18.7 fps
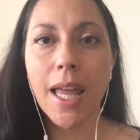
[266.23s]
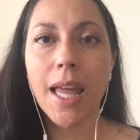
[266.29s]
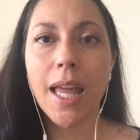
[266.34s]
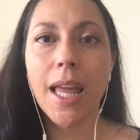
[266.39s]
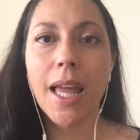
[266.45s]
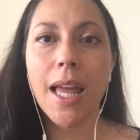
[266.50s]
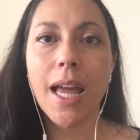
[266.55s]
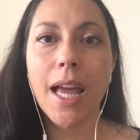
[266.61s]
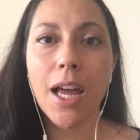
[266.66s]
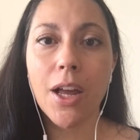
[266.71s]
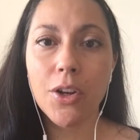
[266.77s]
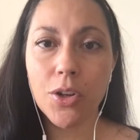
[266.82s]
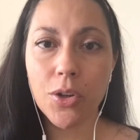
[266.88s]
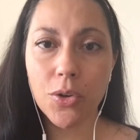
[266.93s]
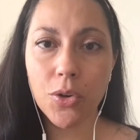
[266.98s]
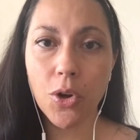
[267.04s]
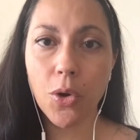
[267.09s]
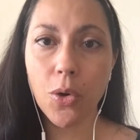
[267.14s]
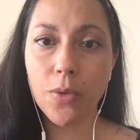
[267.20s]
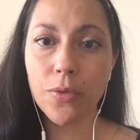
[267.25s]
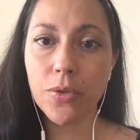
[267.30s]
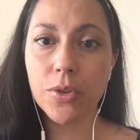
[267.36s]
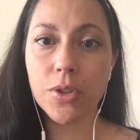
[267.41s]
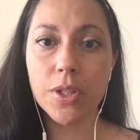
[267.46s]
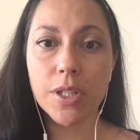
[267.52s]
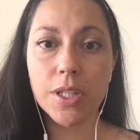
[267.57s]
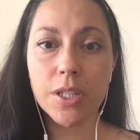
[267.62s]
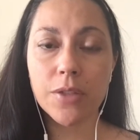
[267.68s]
How do you know if there's
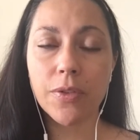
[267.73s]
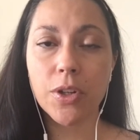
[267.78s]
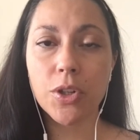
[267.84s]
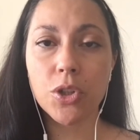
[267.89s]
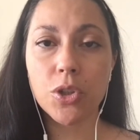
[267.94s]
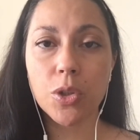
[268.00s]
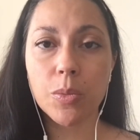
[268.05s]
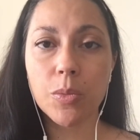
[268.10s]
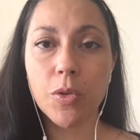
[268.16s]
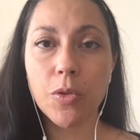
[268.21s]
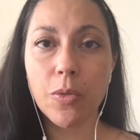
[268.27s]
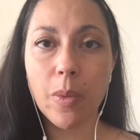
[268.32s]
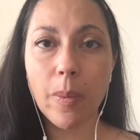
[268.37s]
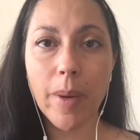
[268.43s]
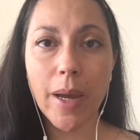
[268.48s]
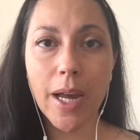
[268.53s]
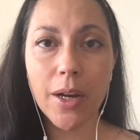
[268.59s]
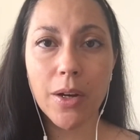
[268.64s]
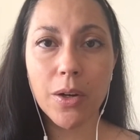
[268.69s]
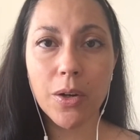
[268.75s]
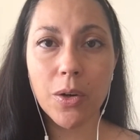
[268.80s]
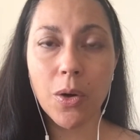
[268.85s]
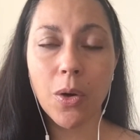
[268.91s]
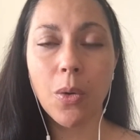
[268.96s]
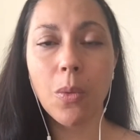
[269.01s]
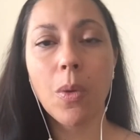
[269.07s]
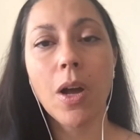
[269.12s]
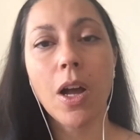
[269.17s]
a dysfunctional movement pattern?
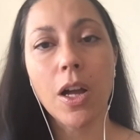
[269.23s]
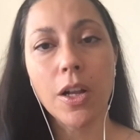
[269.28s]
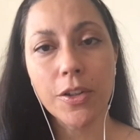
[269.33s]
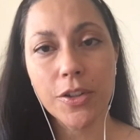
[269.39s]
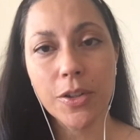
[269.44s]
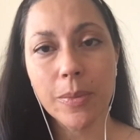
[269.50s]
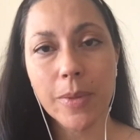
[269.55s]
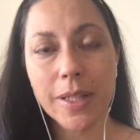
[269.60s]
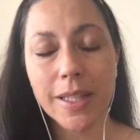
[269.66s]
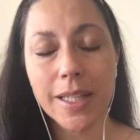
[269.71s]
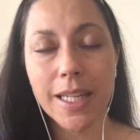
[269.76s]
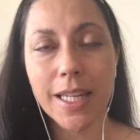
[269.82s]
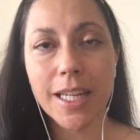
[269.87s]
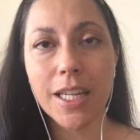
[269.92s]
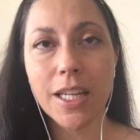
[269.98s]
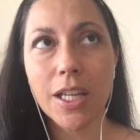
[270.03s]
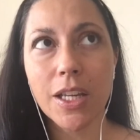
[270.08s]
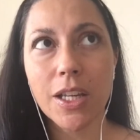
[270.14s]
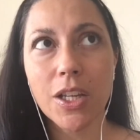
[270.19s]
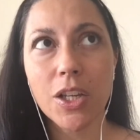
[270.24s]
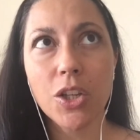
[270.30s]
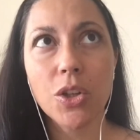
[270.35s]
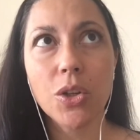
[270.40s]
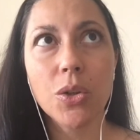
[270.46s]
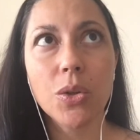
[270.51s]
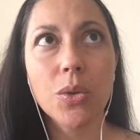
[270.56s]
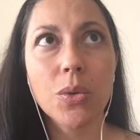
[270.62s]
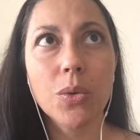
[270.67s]
Well, ultimately,
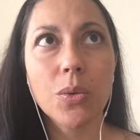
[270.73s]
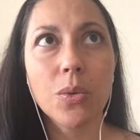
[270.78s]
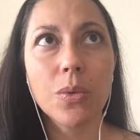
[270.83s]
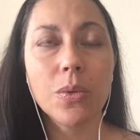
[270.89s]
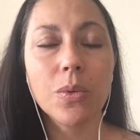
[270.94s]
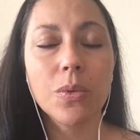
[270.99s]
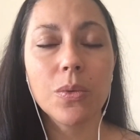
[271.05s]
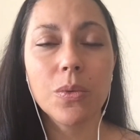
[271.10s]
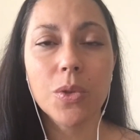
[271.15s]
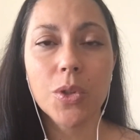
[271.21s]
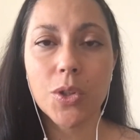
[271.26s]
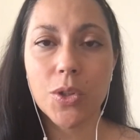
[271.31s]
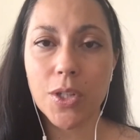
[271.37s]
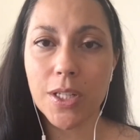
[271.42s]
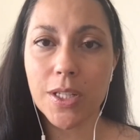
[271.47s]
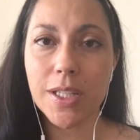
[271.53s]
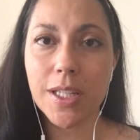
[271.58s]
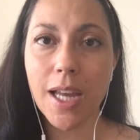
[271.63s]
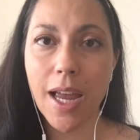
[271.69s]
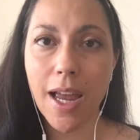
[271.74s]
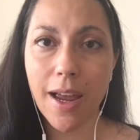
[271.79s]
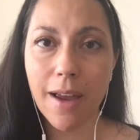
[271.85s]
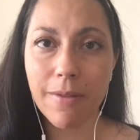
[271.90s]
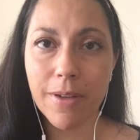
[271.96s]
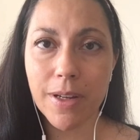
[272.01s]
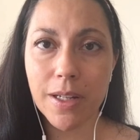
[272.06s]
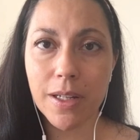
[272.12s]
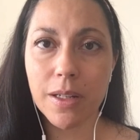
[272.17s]
you need to
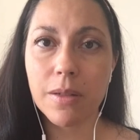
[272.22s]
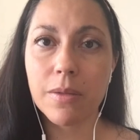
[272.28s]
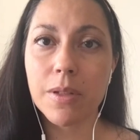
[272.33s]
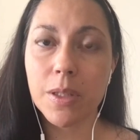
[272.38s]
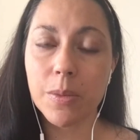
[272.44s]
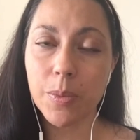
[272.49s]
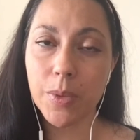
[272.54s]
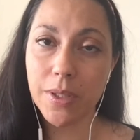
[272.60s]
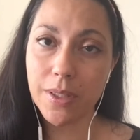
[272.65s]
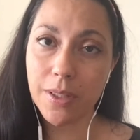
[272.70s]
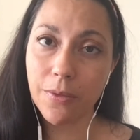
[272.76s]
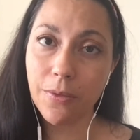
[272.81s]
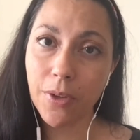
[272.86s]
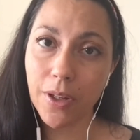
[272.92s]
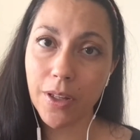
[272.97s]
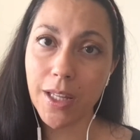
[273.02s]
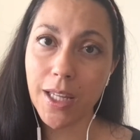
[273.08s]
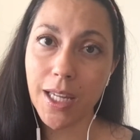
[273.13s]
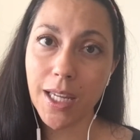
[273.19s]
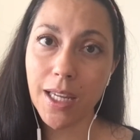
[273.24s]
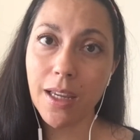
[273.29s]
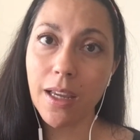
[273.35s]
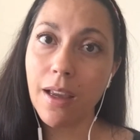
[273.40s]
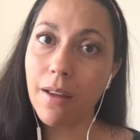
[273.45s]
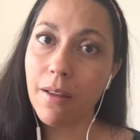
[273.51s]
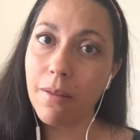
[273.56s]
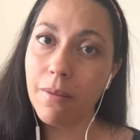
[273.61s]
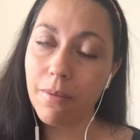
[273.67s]
have it specifically
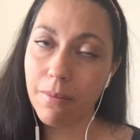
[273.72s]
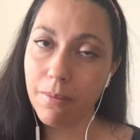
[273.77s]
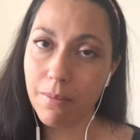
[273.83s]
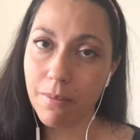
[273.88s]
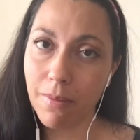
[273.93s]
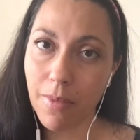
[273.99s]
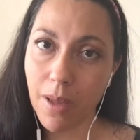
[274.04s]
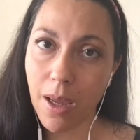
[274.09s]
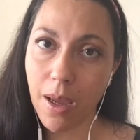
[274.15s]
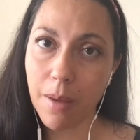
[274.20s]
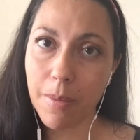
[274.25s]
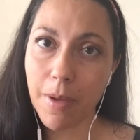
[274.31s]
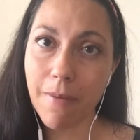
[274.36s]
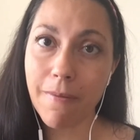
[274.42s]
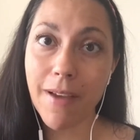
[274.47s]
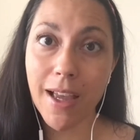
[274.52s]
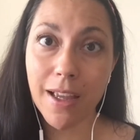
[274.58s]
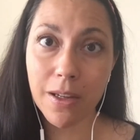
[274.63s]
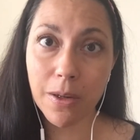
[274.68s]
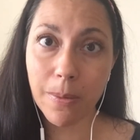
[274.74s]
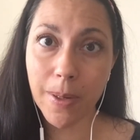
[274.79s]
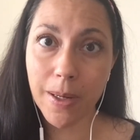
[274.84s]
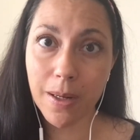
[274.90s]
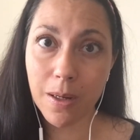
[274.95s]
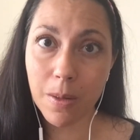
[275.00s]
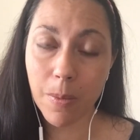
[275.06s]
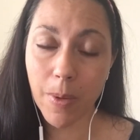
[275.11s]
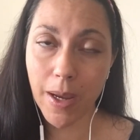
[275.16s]

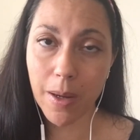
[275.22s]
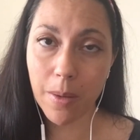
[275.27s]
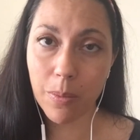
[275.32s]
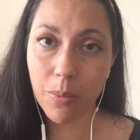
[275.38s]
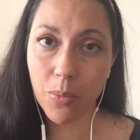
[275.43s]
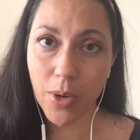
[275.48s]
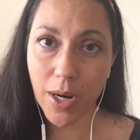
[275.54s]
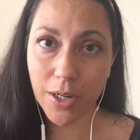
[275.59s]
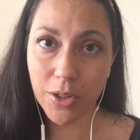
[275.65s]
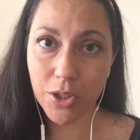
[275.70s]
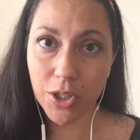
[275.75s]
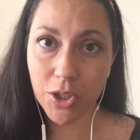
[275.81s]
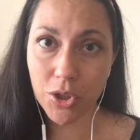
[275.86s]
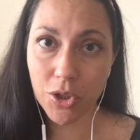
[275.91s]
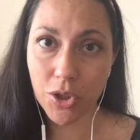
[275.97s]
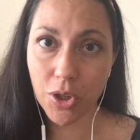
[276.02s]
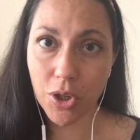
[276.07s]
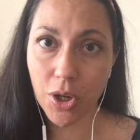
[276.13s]
evaluated by a practitioner.